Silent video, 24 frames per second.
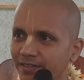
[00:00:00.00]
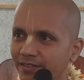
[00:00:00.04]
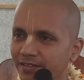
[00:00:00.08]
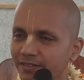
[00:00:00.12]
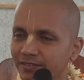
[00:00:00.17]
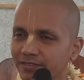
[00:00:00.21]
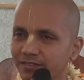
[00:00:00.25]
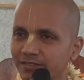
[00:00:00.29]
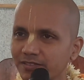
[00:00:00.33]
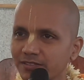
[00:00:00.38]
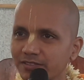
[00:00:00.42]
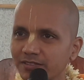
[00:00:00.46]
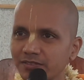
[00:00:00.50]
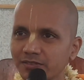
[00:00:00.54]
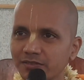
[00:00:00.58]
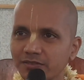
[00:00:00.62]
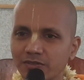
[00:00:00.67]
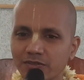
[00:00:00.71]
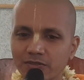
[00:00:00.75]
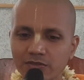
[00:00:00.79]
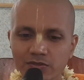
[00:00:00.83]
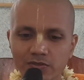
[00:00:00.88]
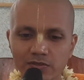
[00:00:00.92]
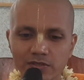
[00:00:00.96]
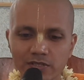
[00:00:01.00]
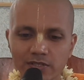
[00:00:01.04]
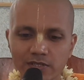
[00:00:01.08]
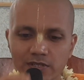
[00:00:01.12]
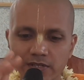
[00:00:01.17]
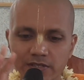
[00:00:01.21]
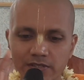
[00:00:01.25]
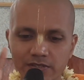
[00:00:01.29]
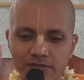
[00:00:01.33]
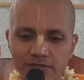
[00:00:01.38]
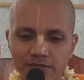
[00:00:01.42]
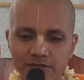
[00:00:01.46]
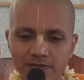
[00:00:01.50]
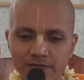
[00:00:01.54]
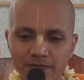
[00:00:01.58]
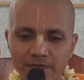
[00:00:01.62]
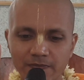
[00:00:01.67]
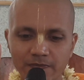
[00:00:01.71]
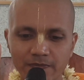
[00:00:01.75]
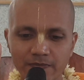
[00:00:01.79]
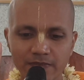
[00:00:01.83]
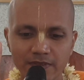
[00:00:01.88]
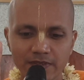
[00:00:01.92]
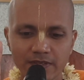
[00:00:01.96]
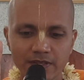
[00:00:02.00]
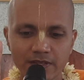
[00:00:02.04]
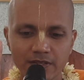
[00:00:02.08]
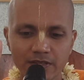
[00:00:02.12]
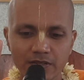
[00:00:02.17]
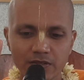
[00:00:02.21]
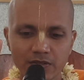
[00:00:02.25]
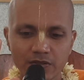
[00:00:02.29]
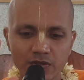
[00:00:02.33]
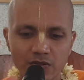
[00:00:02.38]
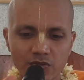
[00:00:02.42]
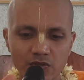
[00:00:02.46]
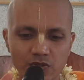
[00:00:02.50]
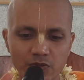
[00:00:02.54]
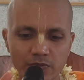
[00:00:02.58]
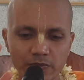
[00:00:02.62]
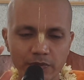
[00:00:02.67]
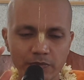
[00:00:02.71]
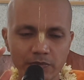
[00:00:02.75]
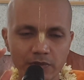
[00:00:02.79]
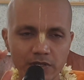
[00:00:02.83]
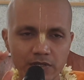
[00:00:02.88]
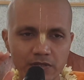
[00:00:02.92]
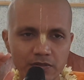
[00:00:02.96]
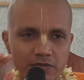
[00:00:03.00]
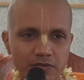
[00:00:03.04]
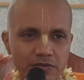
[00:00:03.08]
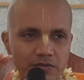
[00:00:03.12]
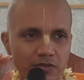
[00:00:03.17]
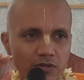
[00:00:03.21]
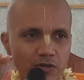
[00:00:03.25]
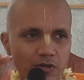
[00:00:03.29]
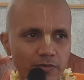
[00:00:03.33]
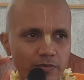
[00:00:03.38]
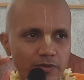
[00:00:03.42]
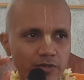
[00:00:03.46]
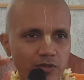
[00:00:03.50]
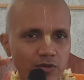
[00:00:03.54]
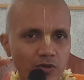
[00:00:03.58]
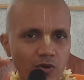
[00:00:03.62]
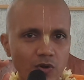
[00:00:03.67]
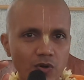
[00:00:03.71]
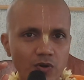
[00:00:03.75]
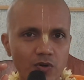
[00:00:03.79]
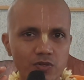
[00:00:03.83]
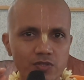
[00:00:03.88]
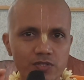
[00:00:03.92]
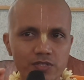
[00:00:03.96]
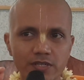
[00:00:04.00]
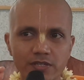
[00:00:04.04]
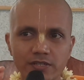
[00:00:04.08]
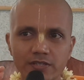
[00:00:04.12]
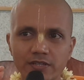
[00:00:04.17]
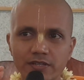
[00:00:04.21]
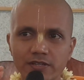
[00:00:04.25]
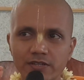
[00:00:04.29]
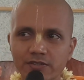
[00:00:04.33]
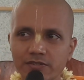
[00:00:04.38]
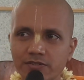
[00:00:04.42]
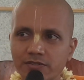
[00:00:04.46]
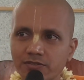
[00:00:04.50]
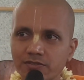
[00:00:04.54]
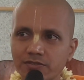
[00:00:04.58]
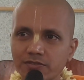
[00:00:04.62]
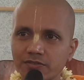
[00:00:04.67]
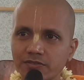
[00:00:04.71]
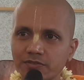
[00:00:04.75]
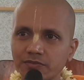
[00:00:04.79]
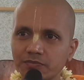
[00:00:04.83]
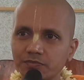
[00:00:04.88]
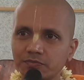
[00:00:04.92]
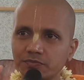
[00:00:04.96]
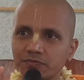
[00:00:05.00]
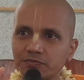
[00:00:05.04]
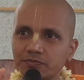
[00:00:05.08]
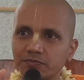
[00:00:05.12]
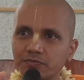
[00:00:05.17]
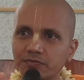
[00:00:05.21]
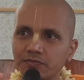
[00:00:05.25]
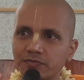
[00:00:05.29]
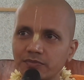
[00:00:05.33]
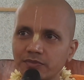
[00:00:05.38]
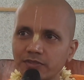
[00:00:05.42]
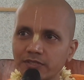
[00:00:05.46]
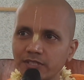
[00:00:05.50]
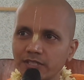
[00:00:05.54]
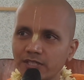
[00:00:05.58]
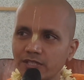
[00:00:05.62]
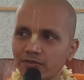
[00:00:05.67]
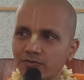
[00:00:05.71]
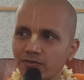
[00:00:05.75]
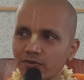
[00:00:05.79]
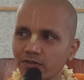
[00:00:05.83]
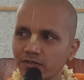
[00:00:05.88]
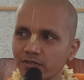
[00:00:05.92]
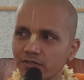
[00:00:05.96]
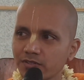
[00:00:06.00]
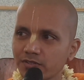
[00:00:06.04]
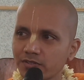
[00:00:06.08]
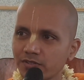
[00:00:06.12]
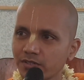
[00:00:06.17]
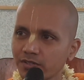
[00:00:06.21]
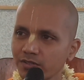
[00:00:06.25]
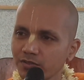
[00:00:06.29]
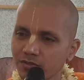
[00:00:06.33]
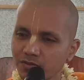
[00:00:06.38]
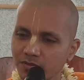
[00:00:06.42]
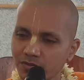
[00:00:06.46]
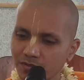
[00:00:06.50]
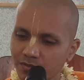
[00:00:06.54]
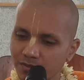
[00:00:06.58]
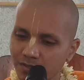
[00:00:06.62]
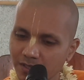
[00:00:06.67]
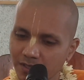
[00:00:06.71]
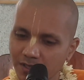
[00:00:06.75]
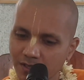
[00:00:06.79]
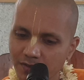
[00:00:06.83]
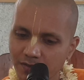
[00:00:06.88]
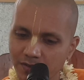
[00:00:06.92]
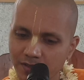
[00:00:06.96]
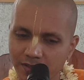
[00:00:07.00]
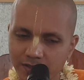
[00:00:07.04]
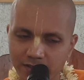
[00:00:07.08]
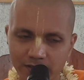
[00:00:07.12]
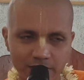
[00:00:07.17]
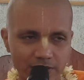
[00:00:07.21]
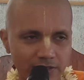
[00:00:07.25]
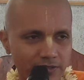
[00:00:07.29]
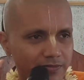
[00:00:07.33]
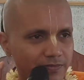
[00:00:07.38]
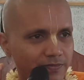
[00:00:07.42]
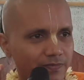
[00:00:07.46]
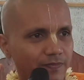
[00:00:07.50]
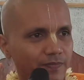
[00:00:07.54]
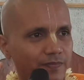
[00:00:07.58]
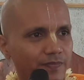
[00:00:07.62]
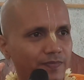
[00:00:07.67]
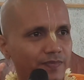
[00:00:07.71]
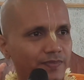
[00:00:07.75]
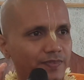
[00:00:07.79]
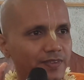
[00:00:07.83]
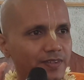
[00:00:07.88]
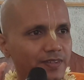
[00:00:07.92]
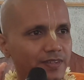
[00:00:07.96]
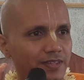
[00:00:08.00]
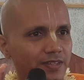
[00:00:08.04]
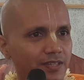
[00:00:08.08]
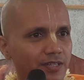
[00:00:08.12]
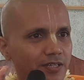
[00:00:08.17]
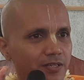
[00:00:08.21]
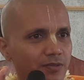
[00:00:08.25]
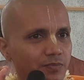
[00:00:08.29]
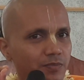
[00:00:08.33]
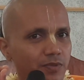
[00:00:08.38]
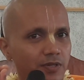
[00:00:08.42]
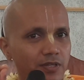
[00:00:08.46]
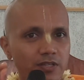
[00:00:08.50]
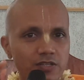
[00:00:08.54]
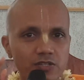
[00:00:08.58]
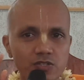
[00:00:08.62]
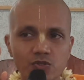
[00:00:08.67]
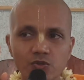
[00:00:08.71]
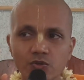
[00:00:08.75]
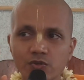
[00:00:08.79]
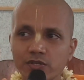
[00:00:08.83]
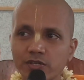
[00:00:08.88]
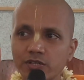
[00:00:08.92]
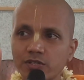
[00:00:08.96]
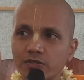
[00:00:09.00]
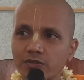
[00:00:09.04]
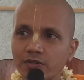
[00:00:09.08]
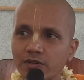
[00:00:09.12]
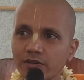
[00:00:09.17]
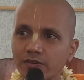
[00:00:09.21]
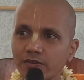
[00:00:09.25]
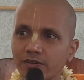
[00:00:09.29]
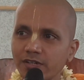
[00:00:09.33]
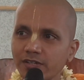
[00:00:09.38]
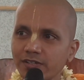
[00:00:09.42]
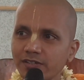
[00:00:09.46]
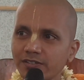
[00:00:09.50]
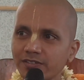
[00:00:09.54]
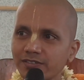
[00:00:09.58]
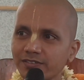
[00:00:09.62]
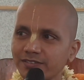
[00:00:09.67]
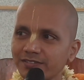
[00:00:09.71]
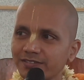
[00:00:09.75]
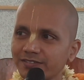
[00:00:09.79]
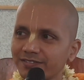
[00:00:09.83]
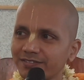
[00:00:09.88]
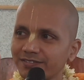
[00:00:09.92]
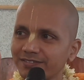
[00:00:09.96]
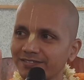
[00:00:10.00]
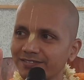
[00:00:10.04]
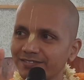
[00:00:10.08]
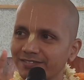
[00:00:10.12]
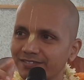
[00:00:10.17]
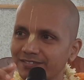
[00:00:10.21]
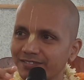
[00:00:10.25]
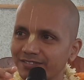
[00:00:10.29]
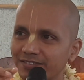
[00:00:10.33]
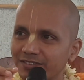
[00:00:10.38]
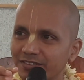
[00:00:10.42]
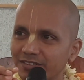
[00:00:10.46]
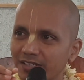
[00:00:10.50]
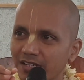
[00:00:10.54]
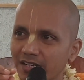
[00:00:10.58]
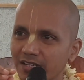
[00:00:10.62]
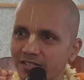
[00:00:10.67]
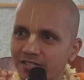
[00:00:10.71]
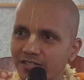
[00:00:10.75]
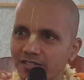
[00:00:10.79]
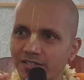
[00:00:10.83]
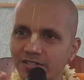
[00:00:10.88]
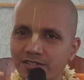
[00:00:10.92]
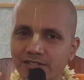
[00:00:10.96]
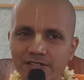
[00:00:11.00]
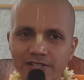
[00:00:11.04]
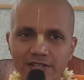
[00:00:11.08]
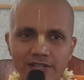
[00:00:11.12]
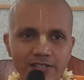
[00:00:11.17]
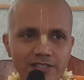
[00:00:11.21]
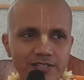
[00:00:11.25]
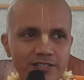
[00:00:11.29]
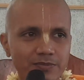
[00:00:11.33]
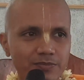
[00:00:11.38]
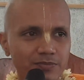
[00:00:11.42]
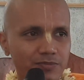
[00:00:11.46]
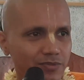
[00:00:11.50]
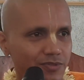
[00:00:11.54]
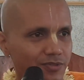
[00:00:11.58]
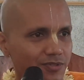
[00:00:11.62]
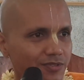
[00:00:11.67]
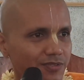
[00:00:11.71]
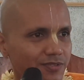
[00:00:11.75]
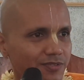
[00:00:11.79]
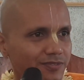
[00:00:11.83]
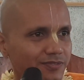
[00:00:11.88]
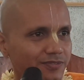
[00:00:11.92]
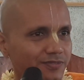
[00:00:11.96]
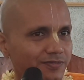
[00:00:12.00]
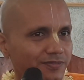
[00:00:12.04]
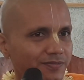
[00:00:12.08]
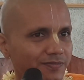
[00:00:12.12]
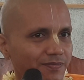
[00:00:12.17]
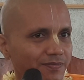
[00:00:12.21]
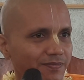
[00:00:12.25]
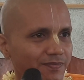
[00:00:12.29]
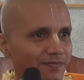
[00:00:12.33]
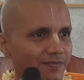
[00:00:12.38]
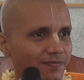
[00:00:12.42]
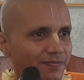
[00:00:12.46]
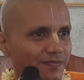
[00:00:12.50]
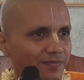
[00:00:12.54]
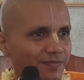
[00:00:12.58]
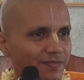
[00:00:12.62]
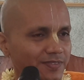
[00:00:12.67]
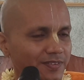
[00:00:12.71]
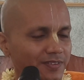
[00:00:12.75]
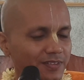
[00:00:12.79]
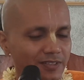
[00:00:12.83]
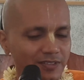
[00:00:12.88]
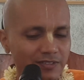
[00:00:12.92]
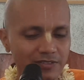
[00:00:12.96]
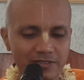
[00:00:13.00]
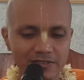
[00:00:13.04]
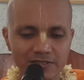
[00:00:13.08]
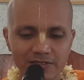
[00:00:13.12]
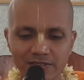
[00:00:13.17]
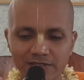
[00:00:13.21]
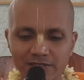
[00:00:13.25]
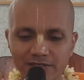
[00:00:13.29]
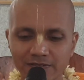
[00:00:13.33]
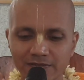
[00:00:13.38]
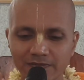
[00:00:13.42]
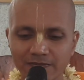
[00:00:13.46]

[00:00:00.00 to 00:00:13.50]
Isn't it? So legalize. So government knows that there is need for these things, so they regulate it. But there is no need to regulate essential items. Isn't it?